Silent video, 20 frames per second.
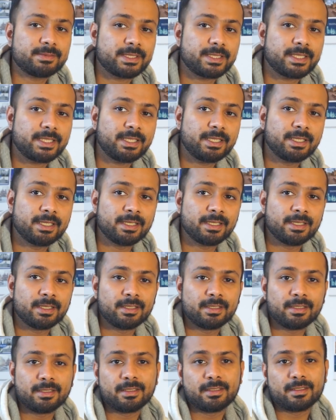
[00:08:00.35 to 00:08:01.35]
city,
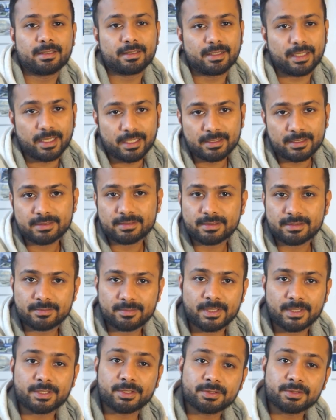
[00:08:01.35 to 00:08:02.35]
then,
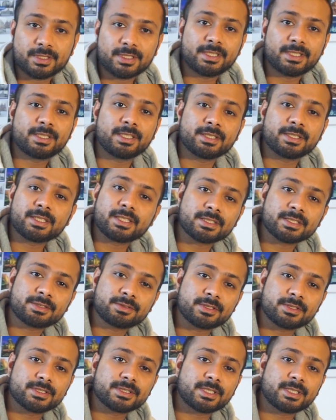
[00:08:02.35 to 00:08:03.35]
but usually the international
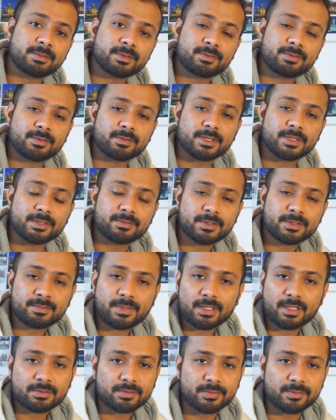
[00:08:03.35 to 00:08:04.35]
students coming from a different
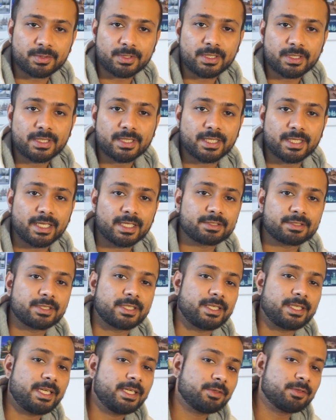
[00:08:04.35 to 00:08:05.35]
part of the world, they actually
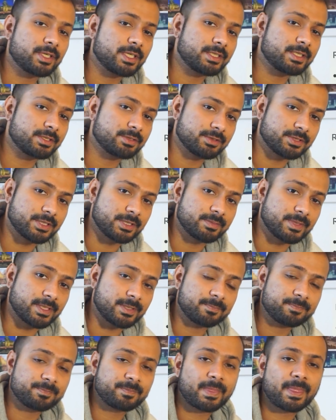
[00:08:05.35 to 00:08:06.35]
relocated to
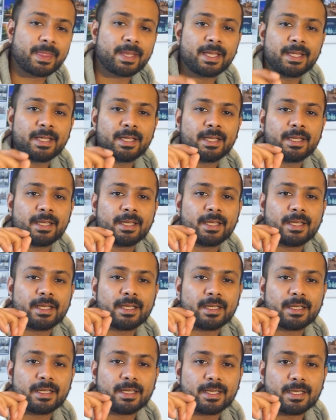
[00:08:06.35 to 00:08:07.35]
Germany.
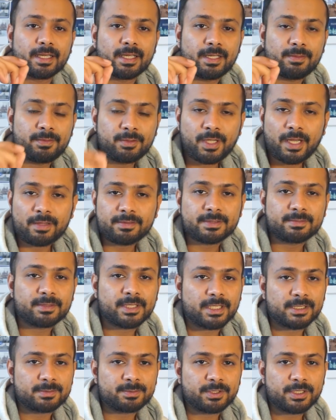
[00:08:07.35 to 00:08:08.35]
If you have some
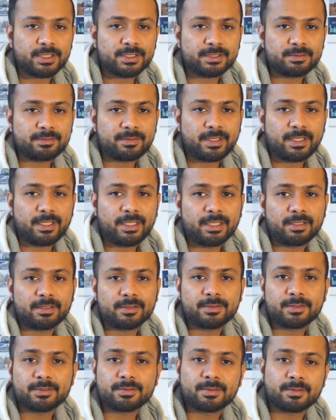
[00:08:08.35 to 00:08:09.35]
transportation fee, or
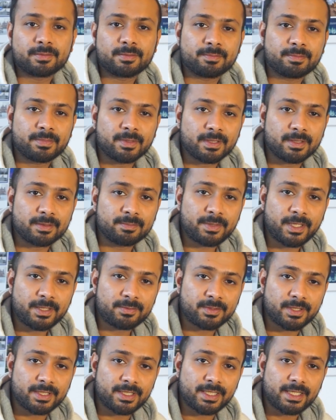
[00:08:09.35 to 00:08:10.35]
if you paid
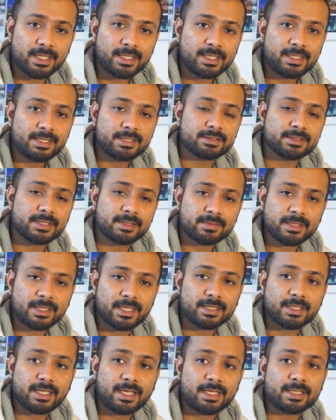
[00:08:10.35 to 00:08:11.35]
for any luggage or something
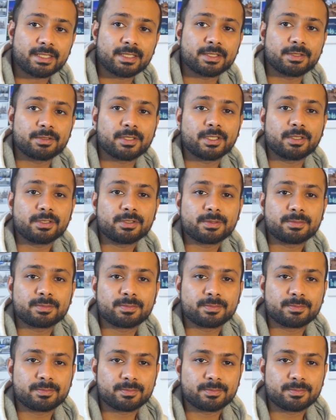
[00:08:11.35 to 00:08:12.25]
like that, you can also